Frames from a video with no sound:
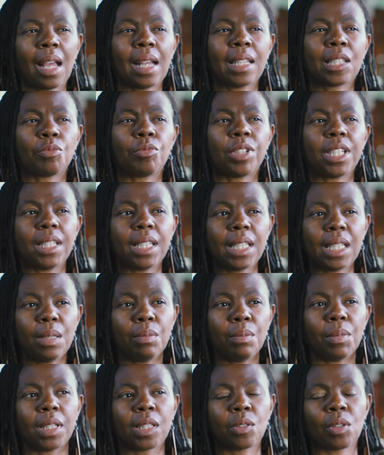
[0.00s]
as
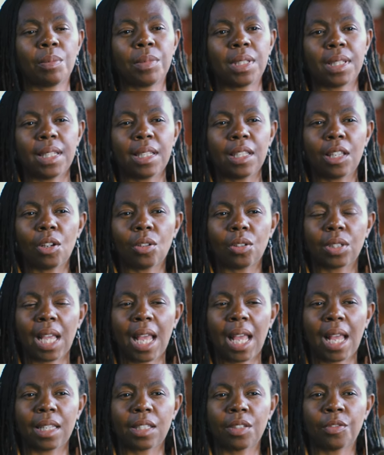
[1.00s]
redeemer. So I'm seeing God
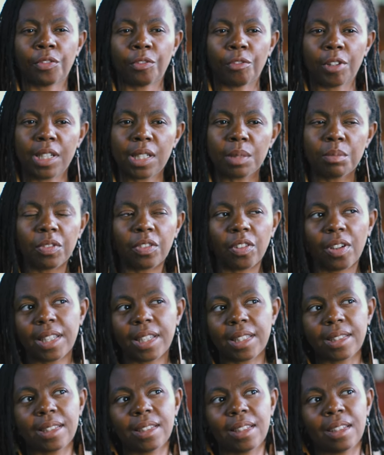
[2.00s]
as freedom
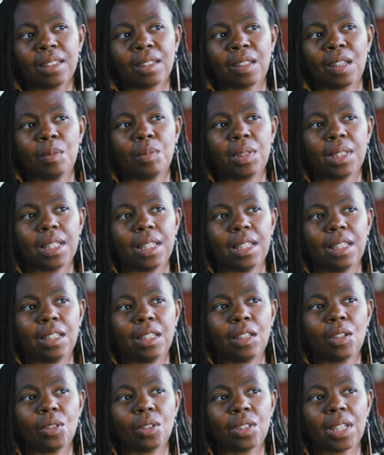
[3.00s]
fighter, I'm
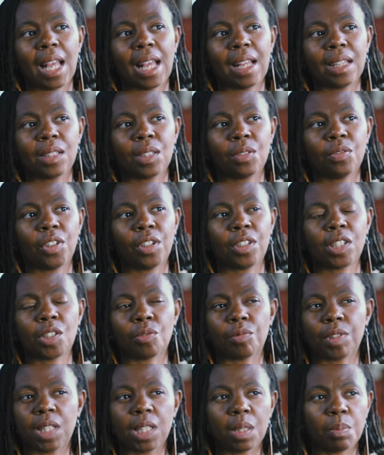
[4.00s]
seeing God as
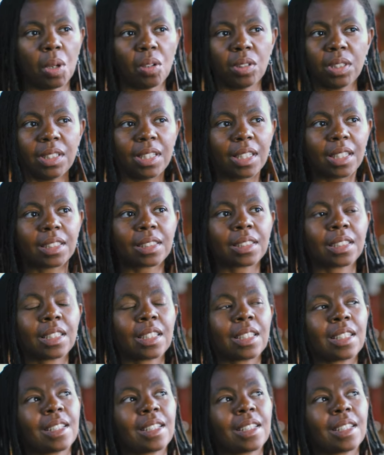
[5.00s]
first responder.